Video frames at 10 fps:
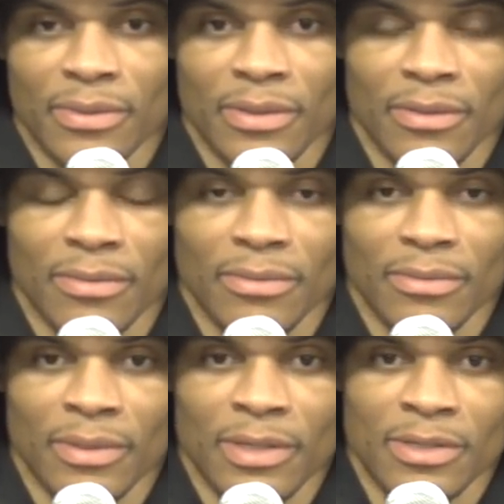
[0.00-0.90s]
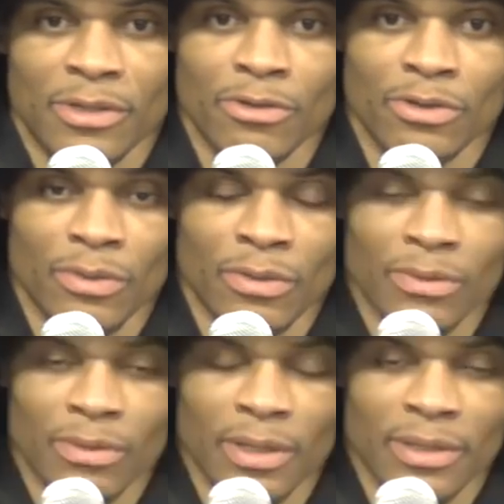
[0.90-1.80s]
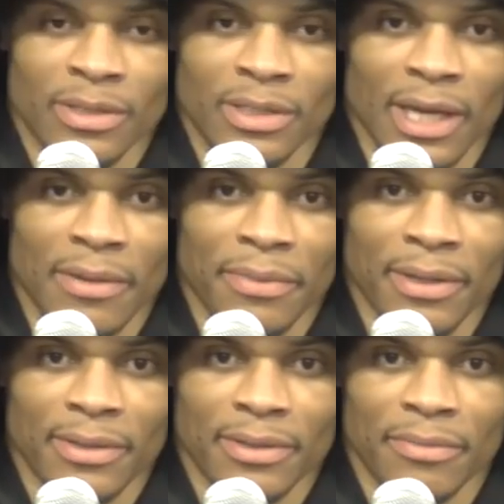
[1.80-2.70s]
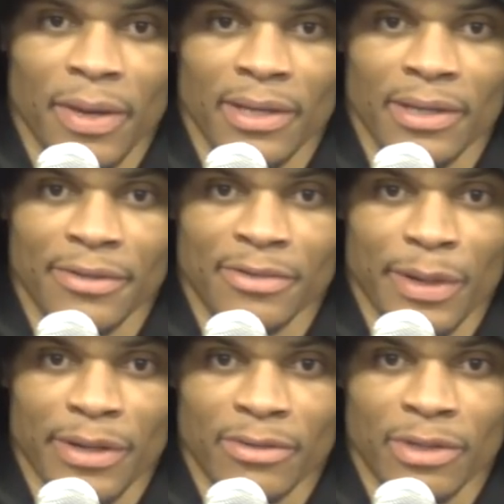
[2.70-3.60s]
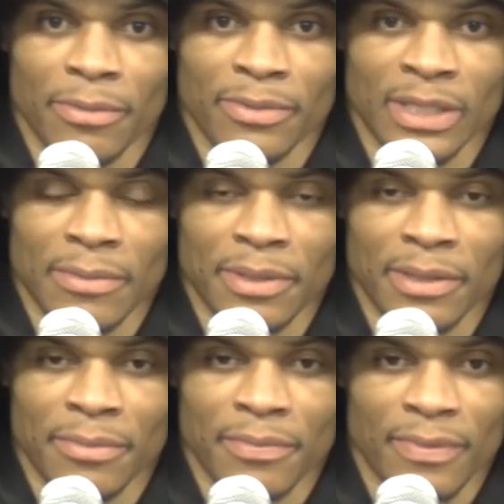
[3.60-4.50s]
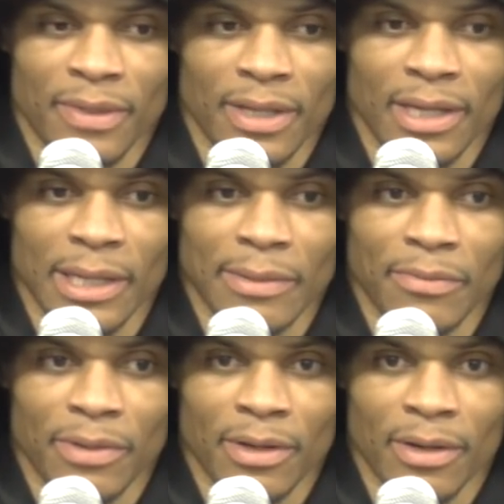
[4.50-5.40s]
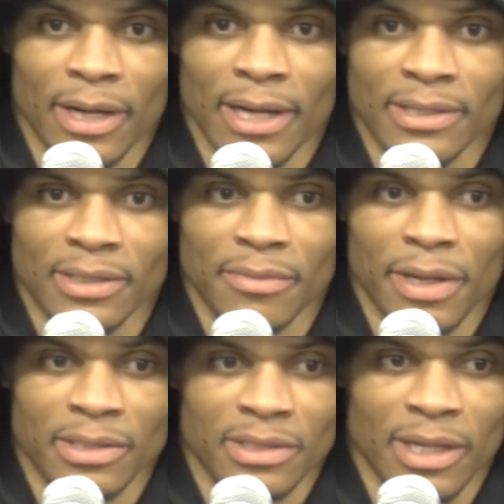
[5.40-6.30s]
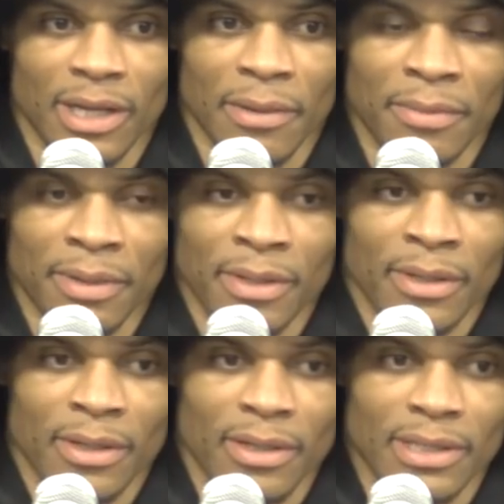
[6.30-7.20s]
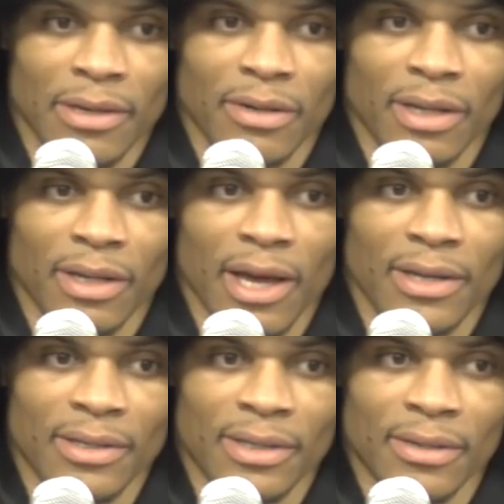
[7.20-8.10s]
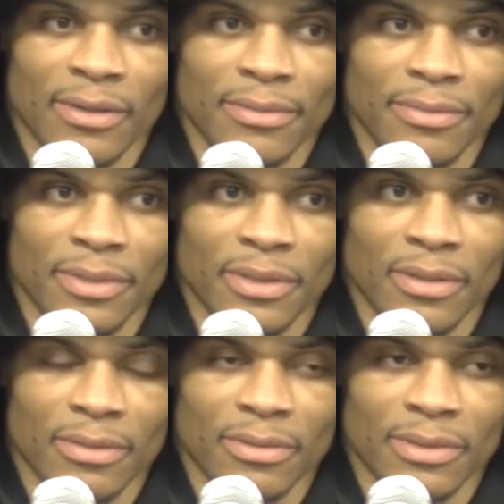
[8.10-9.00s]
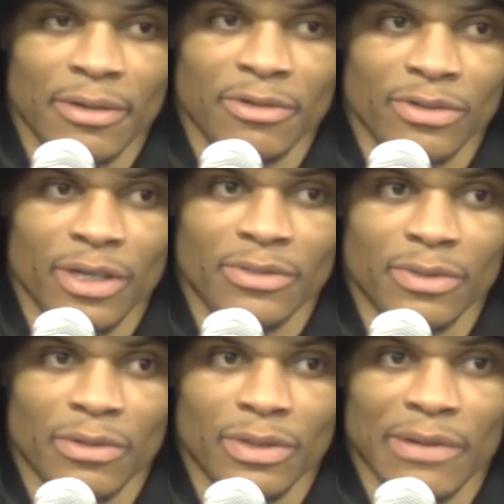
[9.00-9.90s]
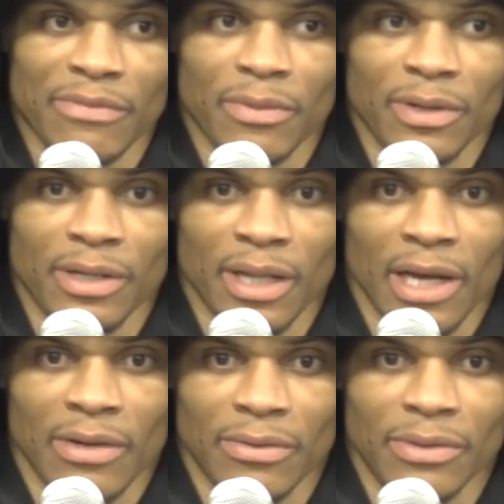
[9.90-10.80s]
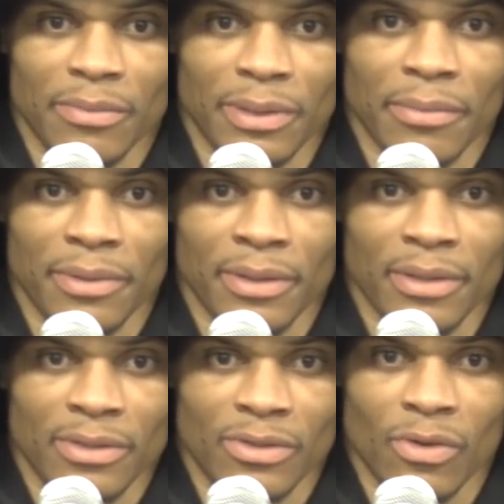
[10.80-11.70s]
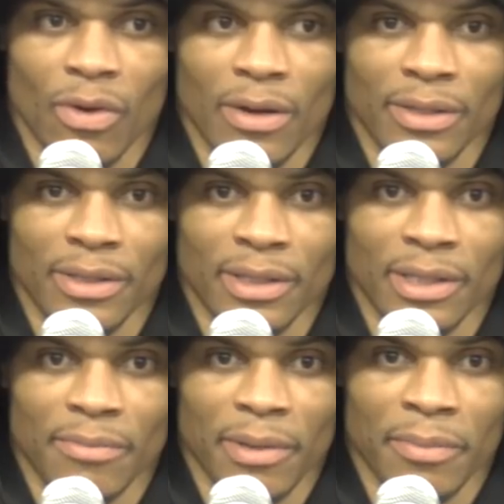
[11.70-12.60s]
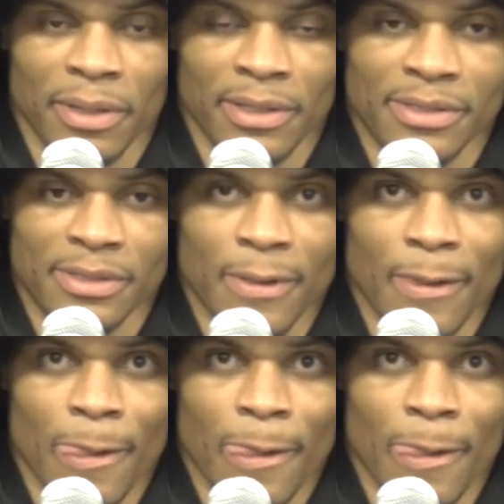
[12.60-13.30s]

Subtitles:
you know, his usual tonight, but making others better, double teaming him. When our guys did an amazing job down the line and, you know, down the stretch, we're going to need everyone in the locker room to be able to go out and make plays.